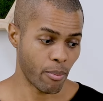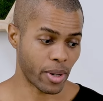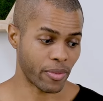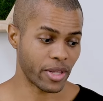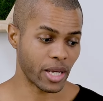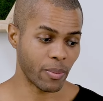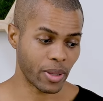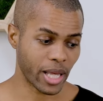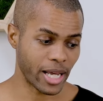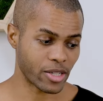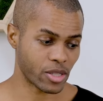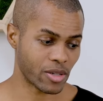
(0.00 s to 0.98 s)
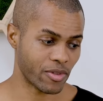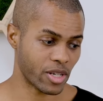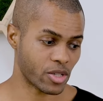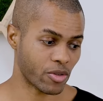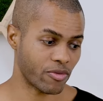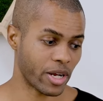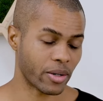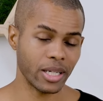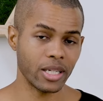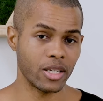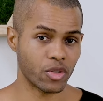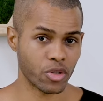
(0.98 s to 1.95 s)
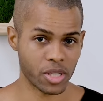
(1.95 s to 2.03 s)
But the implications of this are very
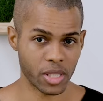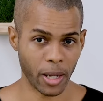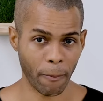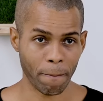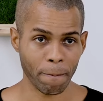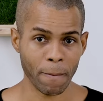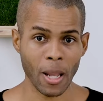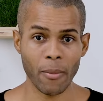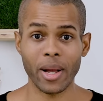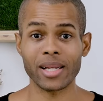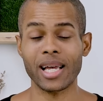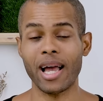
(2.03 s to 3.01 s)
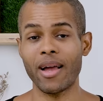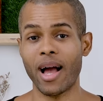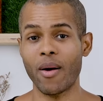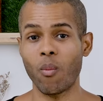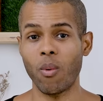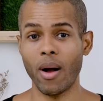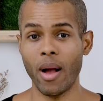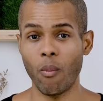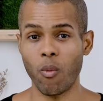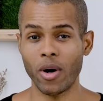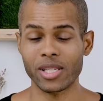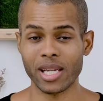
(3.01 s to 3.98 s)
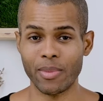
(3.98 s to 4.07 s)
interesting because I, I, I
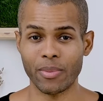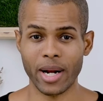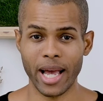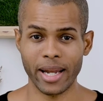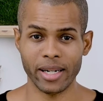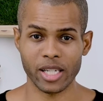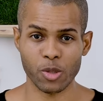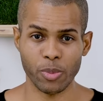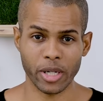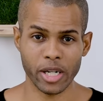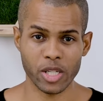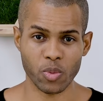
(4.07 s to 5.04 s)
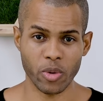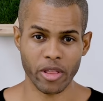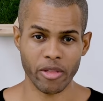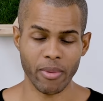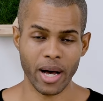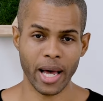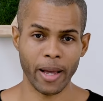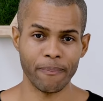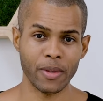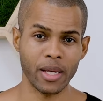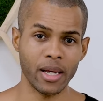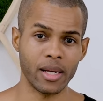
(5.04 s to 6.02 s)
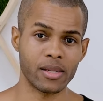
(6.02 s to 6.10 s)
once, I remember I had an experience with my
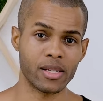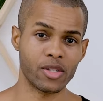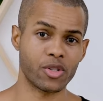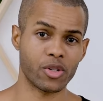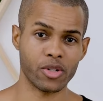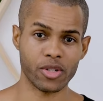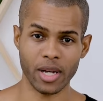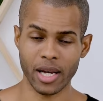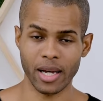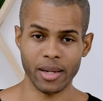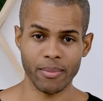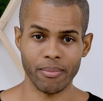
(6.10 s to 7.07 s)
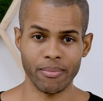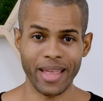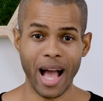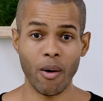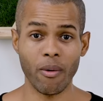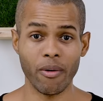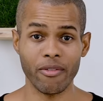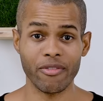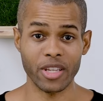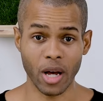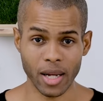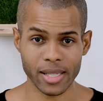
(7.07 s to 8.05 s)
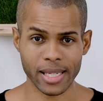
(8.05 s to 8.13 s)
sister's uh, now
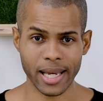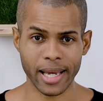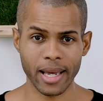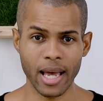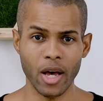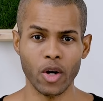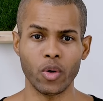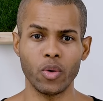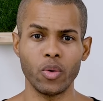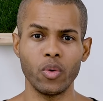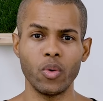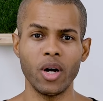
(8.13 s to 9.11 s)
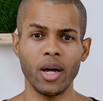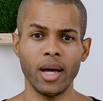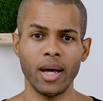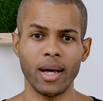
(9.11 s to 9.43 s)
fiance who